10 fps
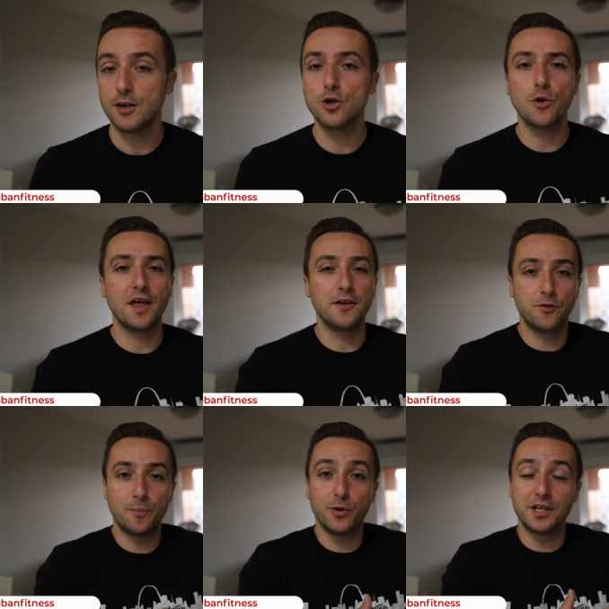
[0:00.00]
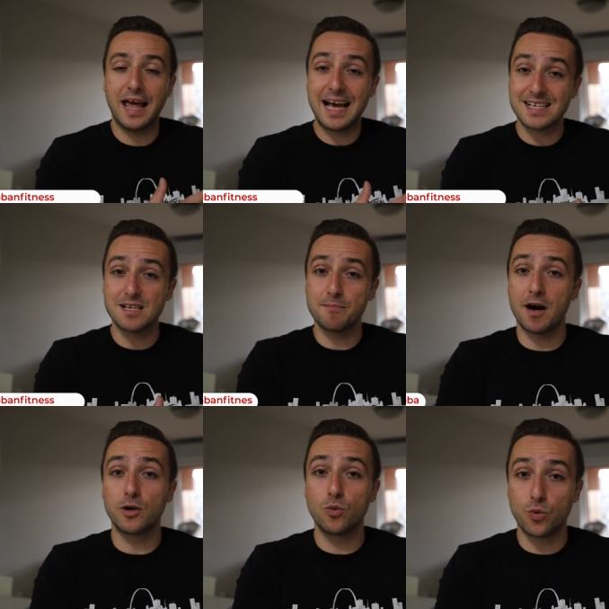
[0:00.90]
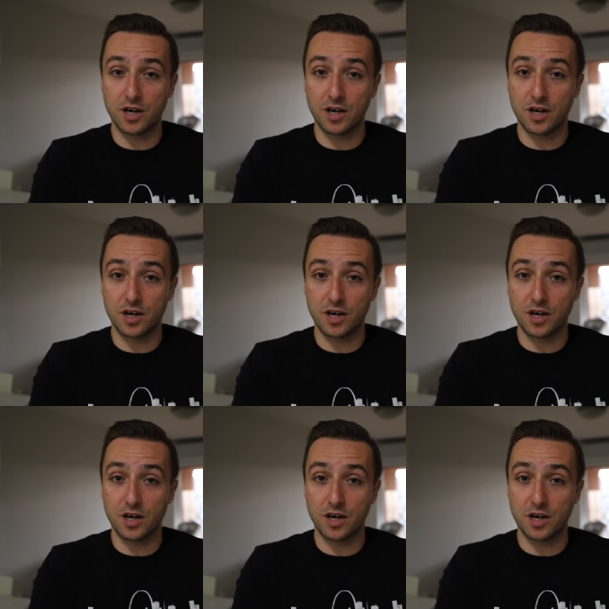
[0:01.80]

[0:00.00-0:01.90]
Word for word: You know that if you put X amount of